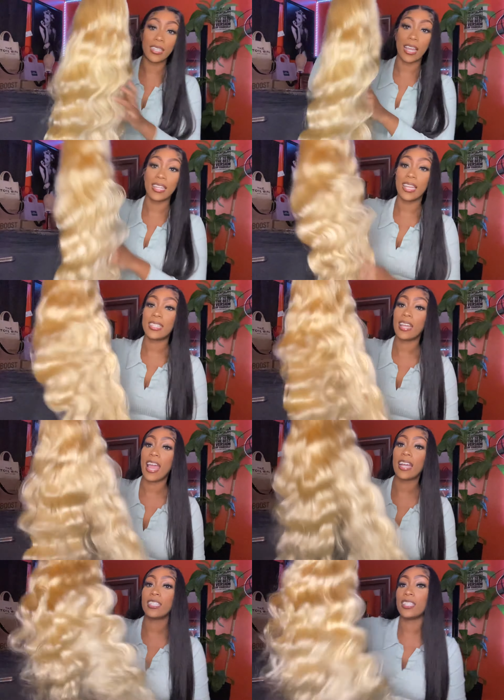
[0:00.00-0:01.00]
Let's
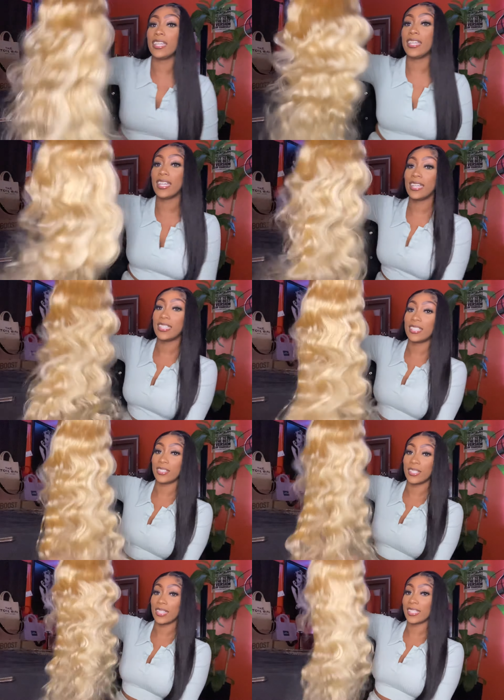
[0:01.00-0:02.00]
actually get
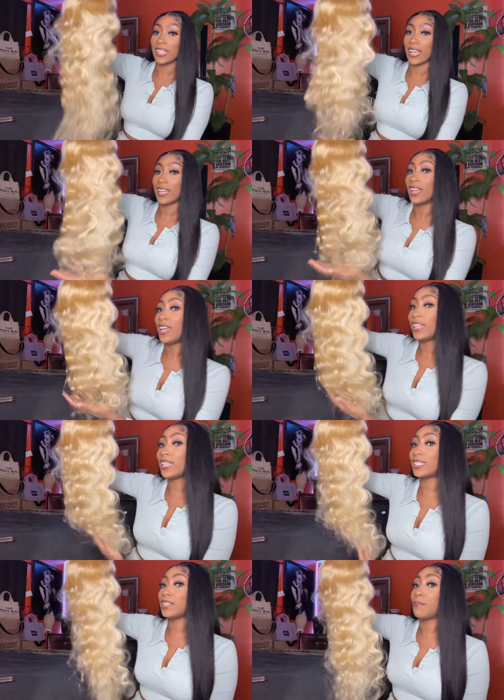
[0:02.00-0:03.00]
into this.
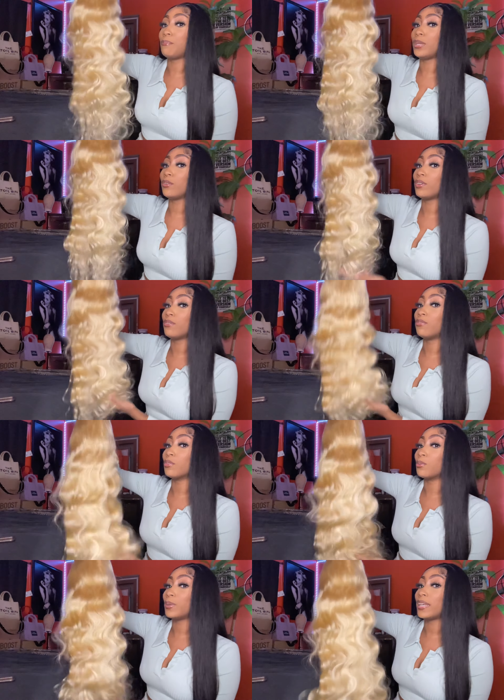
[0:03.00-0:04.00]
This is a
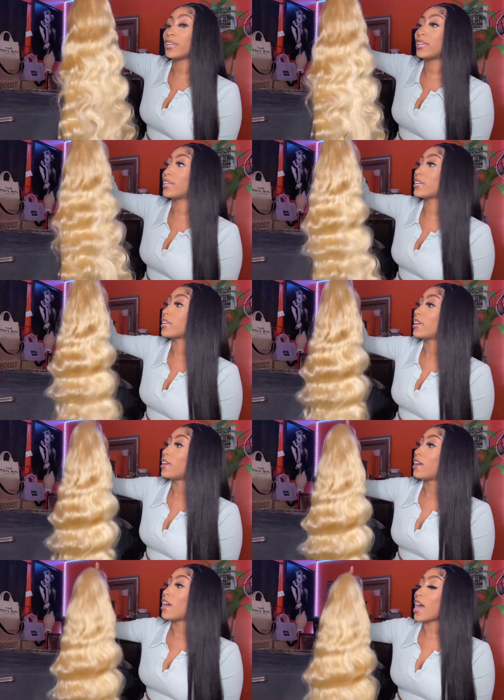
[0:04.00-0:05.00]
beautiful wig.
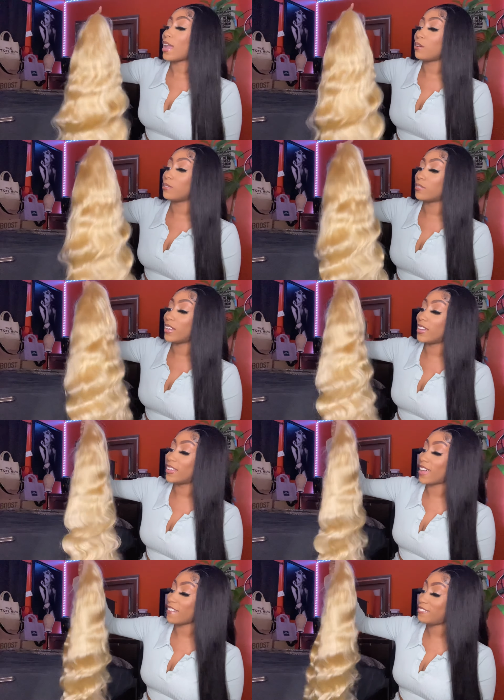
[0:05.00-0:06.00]

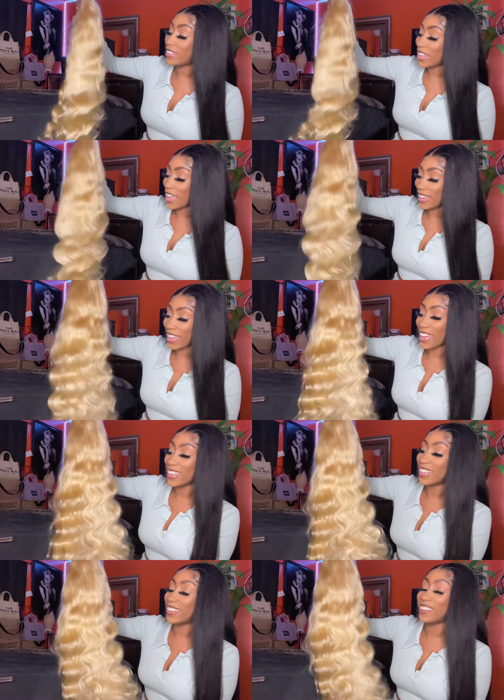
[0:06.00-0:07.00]
I feel like
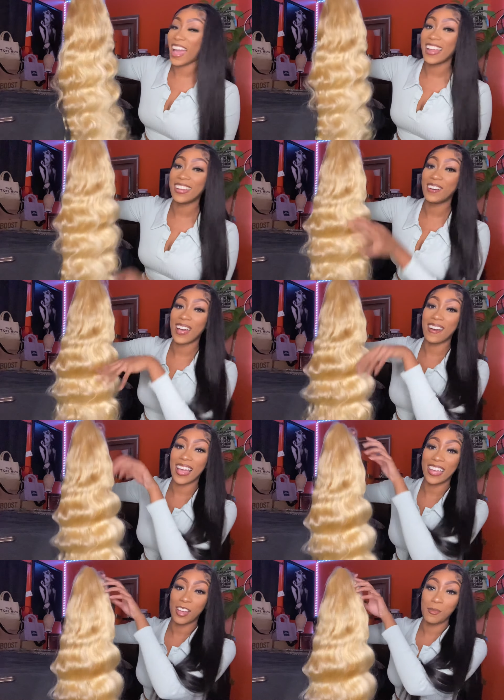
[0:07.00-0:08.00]
I know how I
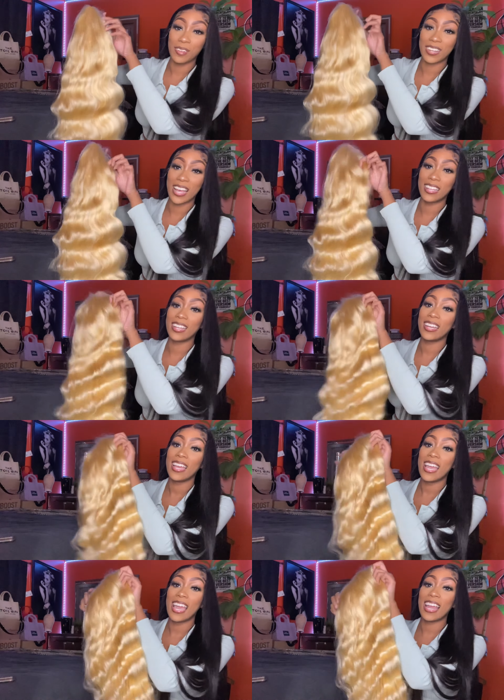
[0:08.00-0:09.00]
am with color,
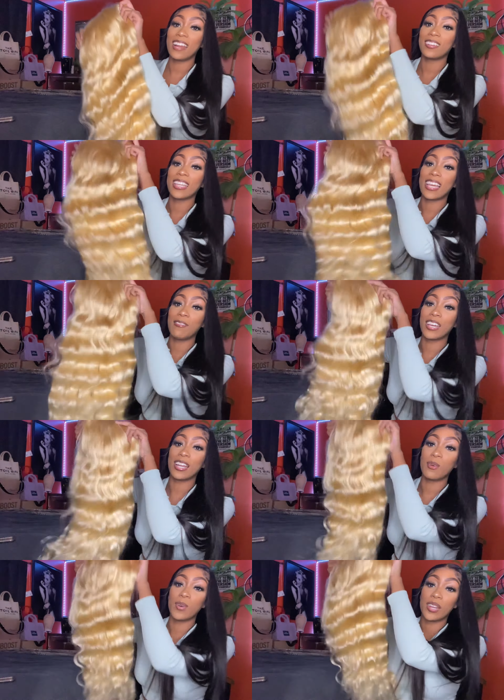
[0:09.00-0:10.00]
and I don't think I'm
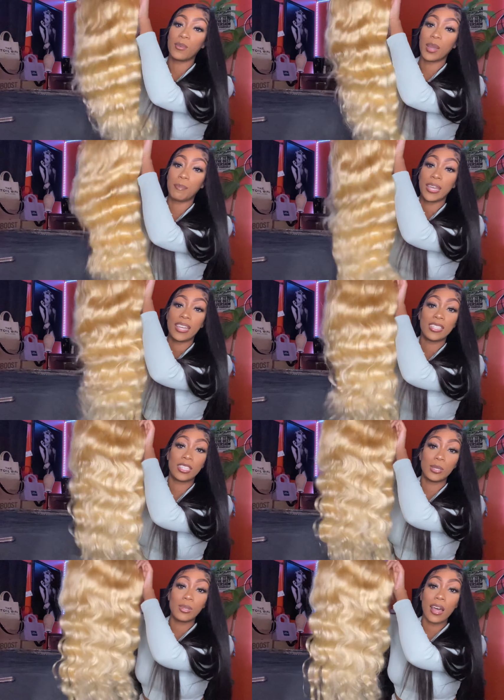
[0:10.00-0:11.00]
gonna want to wear pink
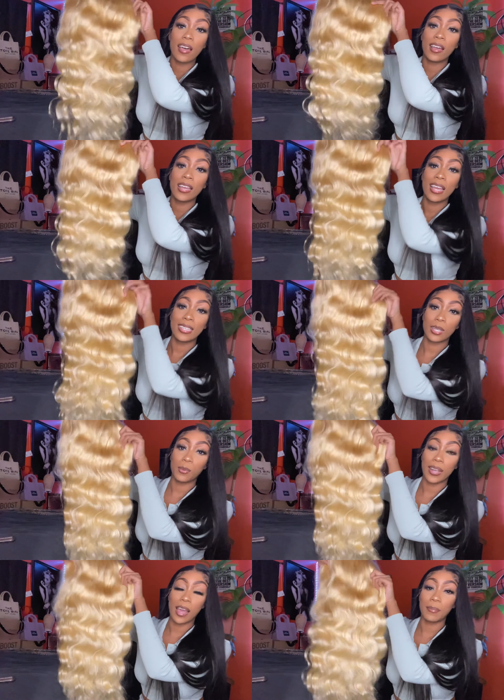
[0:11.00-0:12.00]
too long to
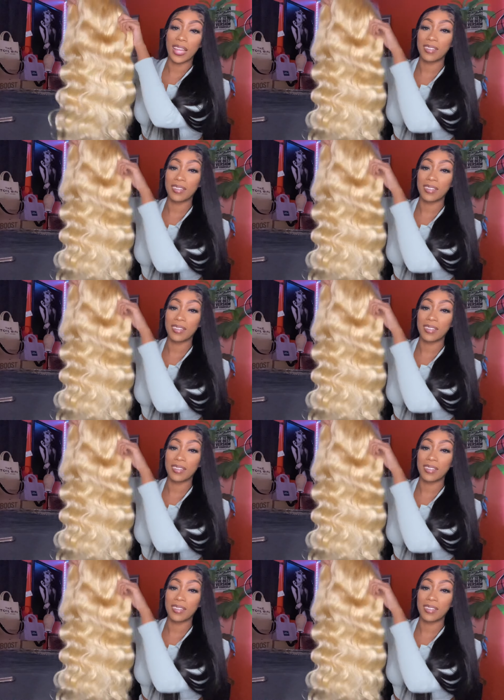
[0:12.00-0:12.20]
where I'm